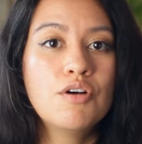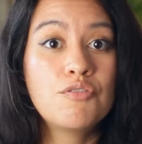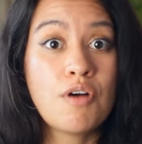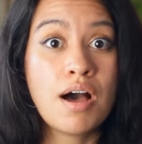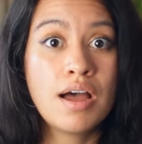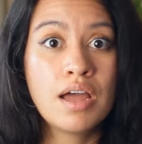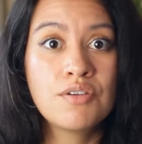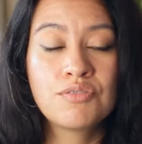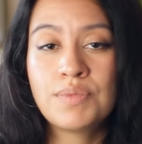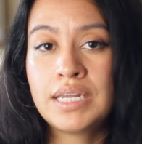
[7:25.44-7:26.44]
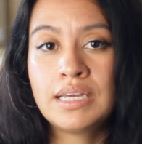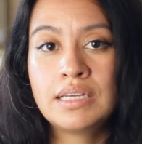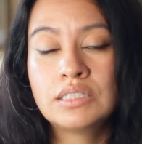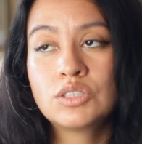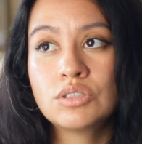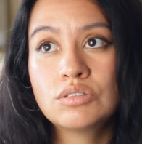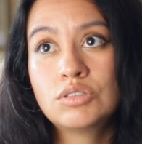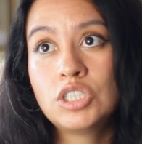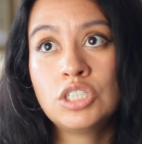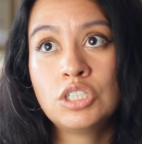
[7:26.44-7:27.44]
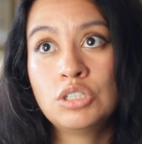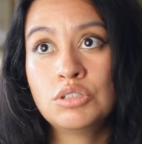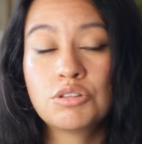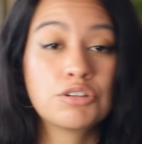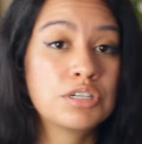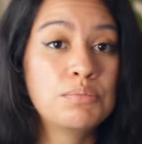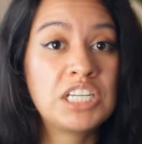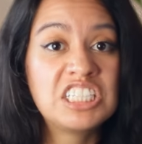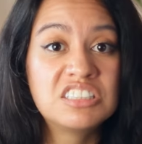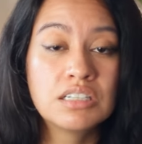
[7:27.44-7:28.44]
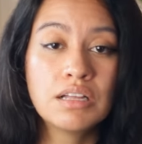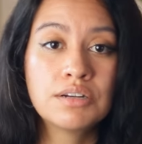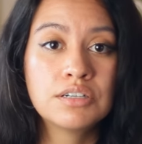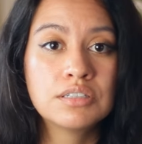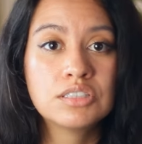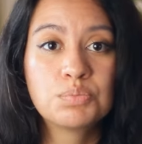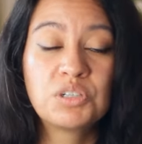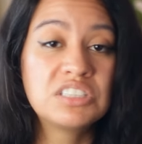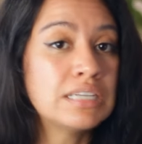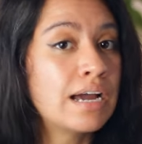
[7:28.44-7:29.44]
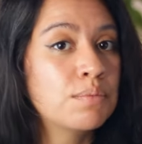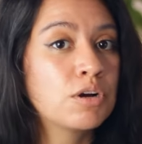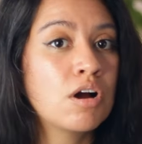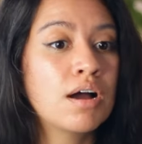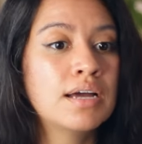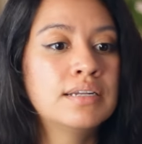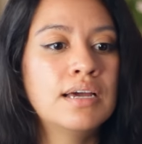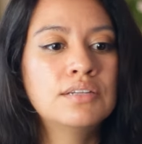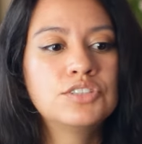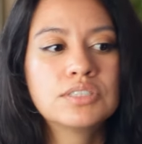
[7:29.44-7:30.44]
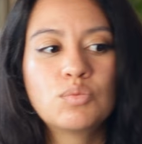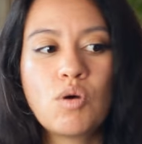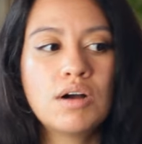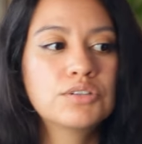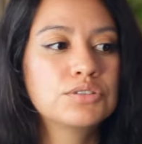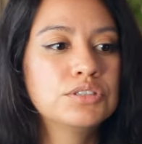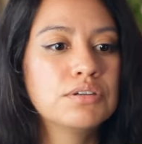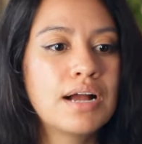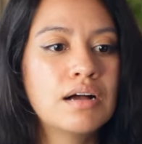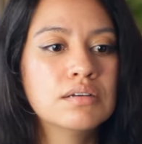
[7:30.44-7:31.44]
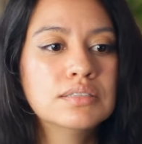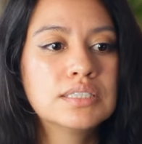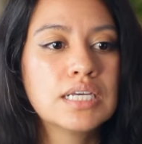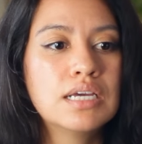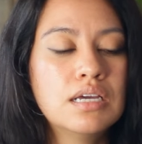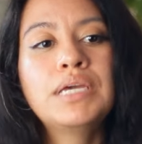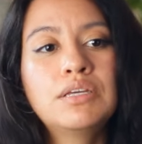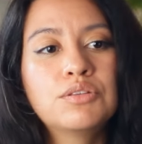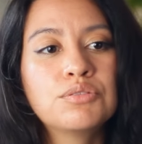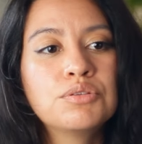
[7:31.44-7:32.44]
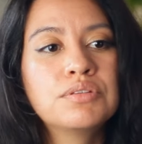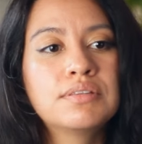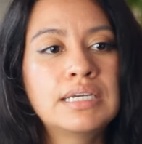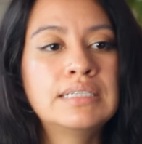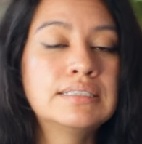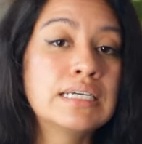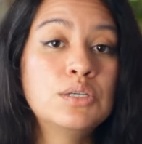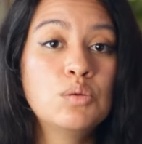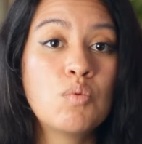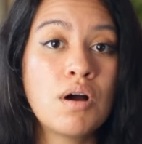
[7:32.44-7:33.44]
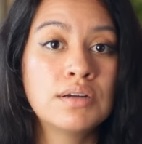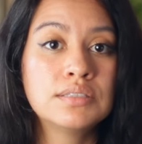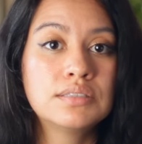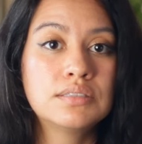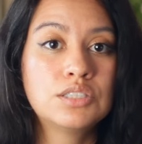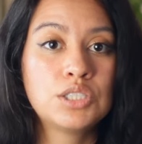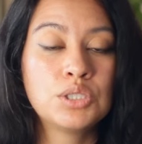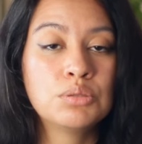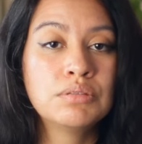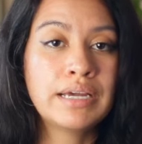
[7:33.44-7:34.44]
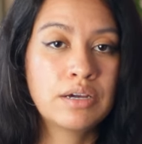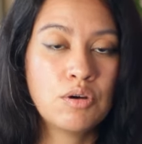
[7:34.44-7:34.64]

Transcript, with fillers: five minutes to 30 minute declutters, put a timer on and just walk through your house, pick through the things that you want to let